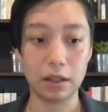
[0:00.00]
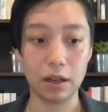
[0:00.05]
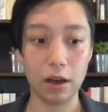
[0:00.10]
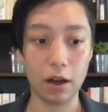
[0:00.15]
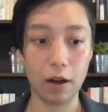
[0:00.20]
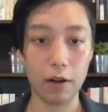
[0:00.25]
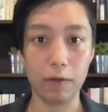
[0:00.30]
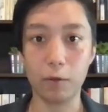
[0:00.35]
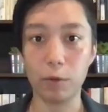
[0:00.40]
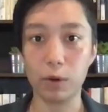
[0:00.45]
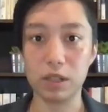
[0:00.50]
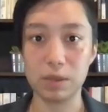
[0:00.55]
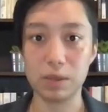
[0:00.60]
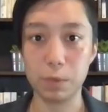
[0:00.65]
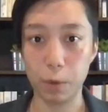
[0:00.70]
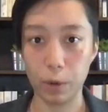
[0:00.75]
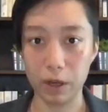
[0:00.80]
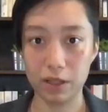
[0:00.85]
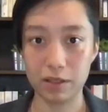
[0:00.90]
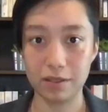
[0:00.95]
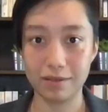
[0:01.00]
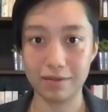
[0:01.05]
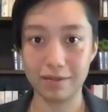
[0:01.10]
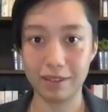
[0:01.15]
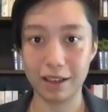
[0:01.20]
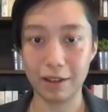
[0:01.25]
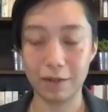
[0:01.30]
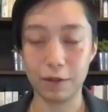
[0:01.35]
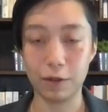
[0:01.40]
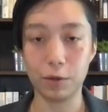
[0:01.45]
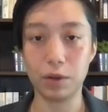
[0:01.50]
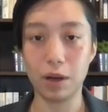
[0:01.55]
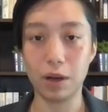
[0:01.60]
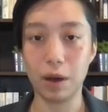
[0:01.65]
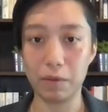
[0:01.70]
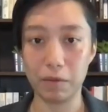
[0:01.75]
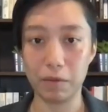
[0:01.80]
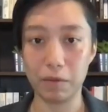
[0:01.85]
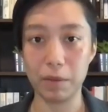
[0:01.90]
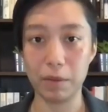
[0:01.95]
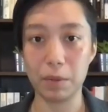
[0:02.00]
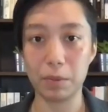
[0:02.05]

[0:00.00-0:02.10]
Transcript: of one's point if you come from the